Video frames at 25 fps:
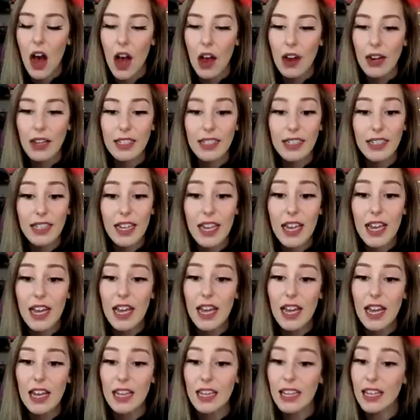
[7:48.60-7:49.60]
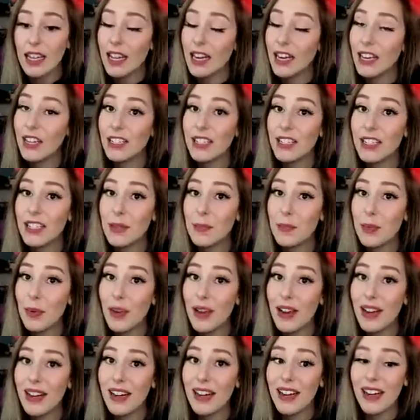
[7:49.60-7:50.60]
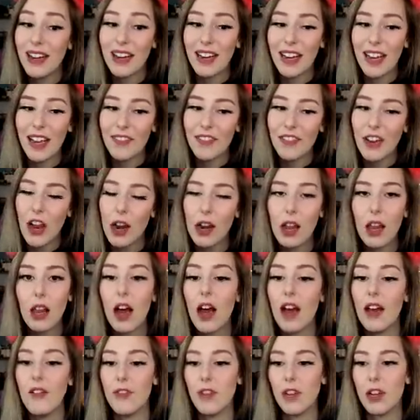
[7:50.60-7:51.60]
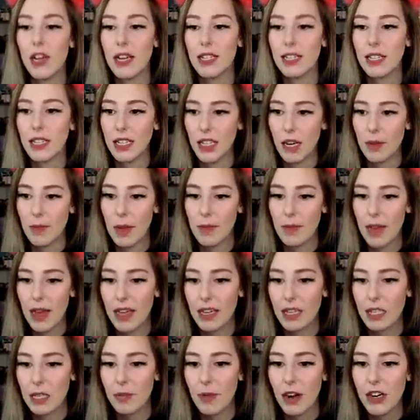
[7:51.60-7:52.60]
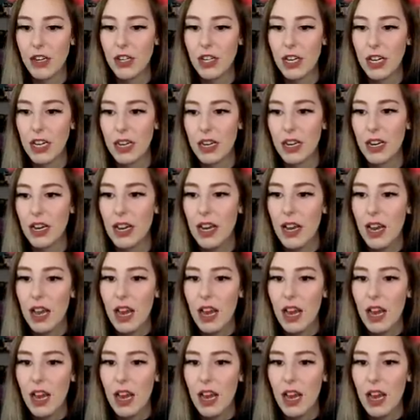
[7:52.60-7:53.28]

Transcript: Honestly, little disappointed, if not a lot, if you guys can tell by my expression.